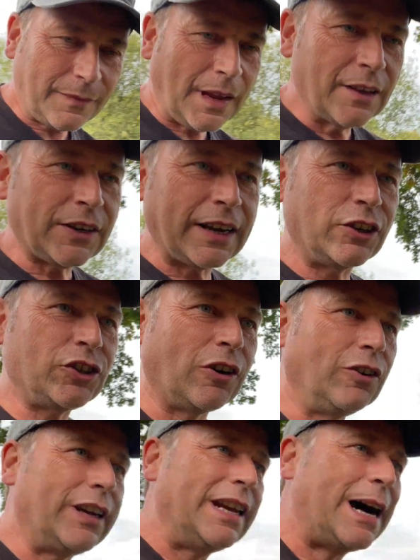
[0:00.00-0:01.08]
I'll take a shot
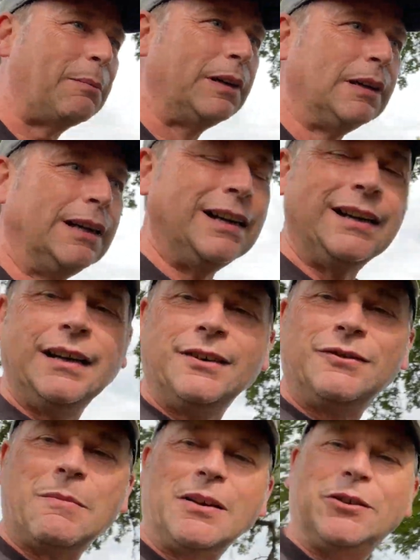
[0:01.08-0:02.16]
looking up
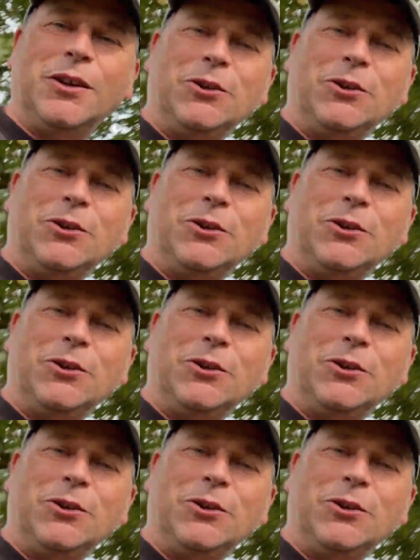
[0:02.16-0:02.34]
from under the